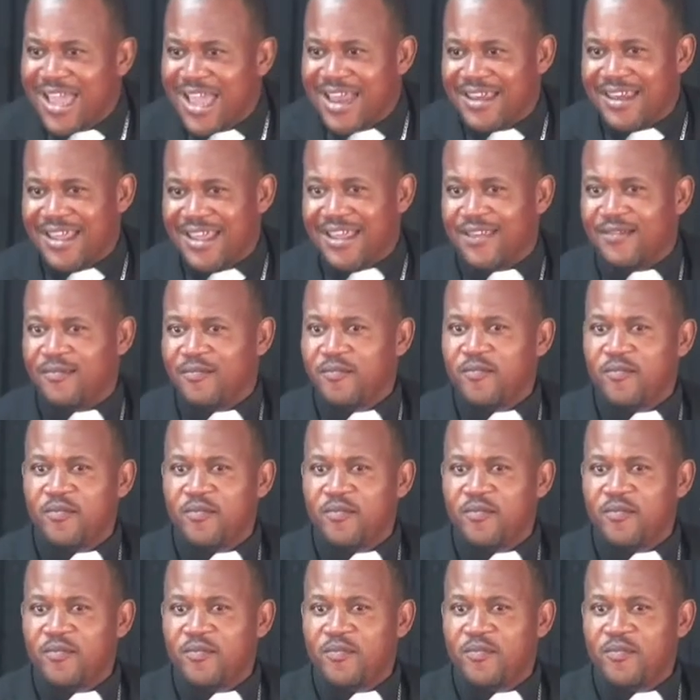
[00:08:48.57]
there.
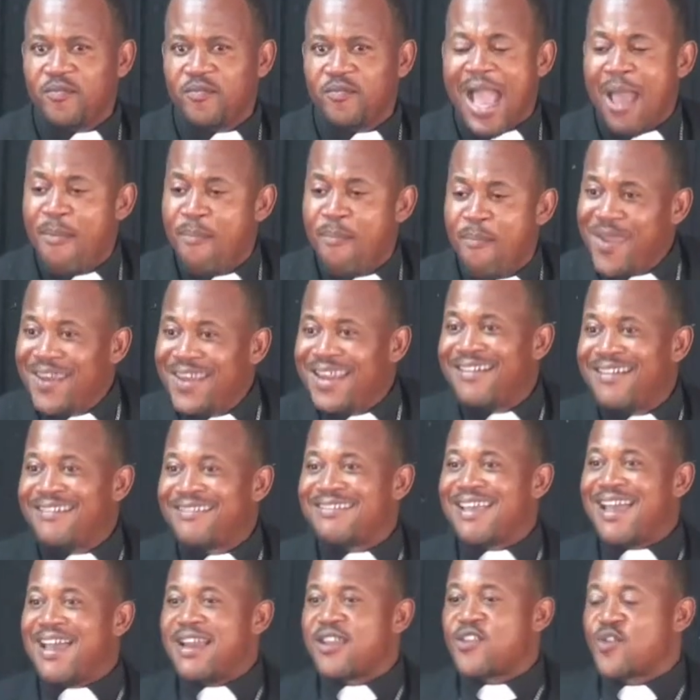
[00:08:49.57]
And being a
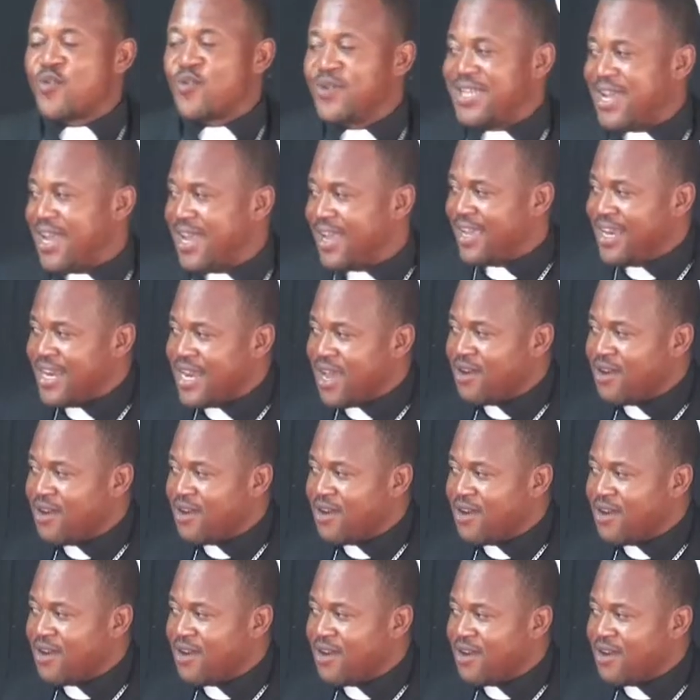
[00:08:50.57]
retired soldier, he now decided,